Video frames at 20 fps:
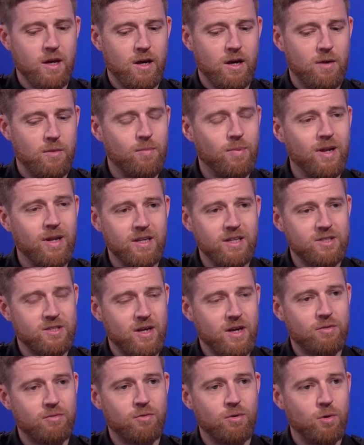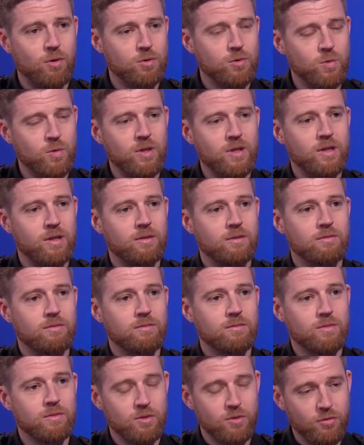uh, police staff roles within
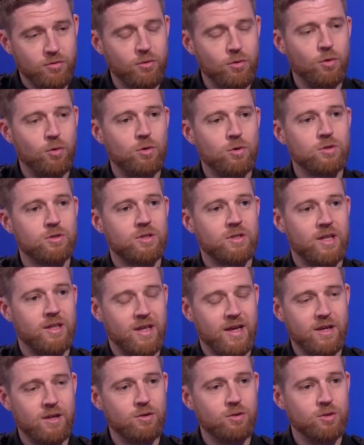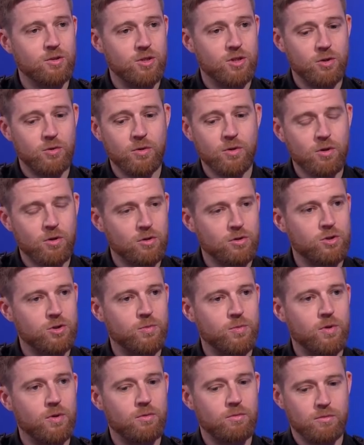the force that they could do and
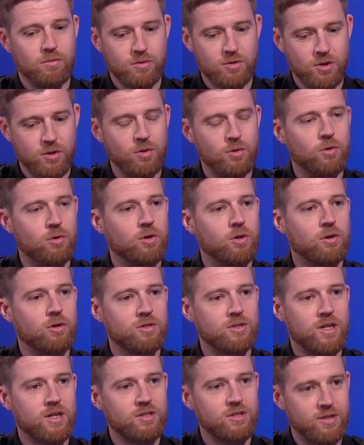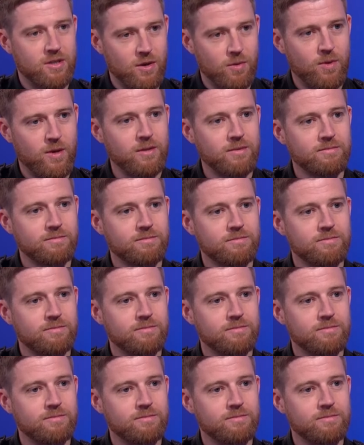contribute to the organisation that way.